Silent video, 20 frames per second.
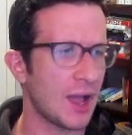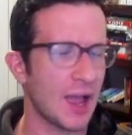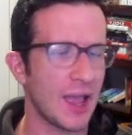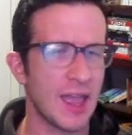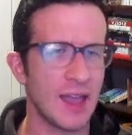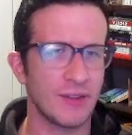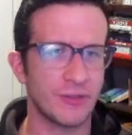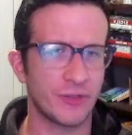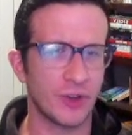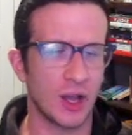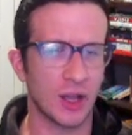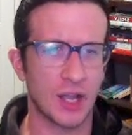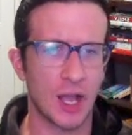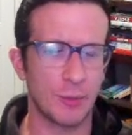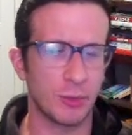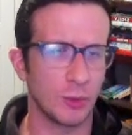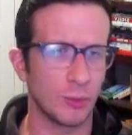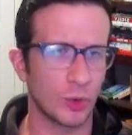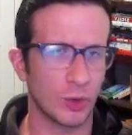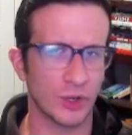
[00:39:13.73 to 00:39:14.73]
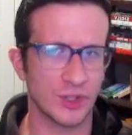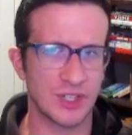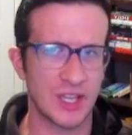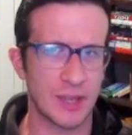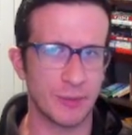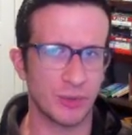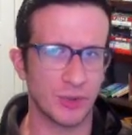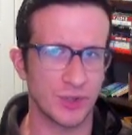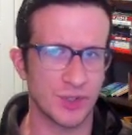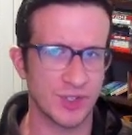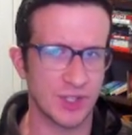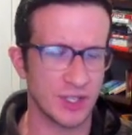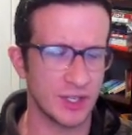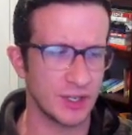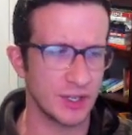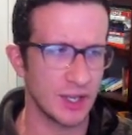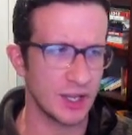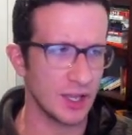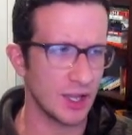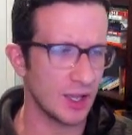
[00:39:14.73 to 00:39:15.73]
I have a couple more examples
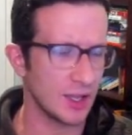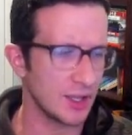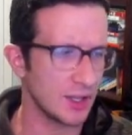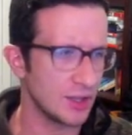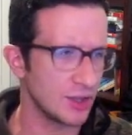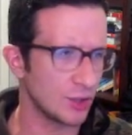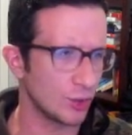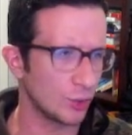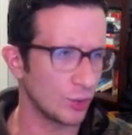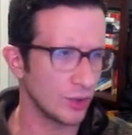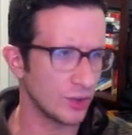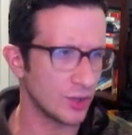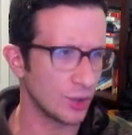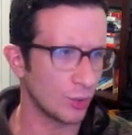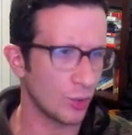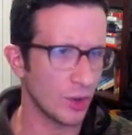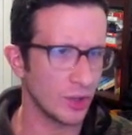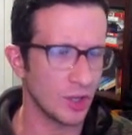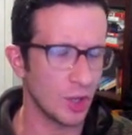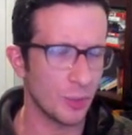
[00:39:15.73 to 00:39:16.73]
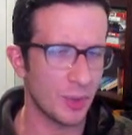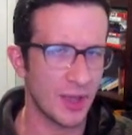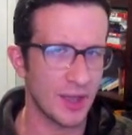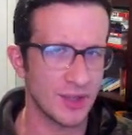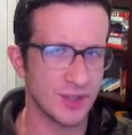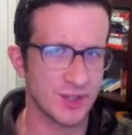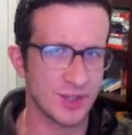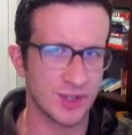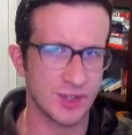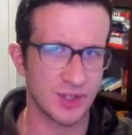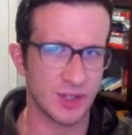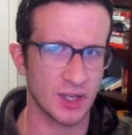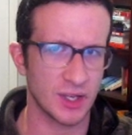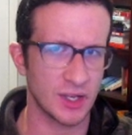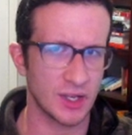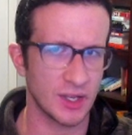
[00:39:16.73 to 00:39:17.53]
in the Roy Lopez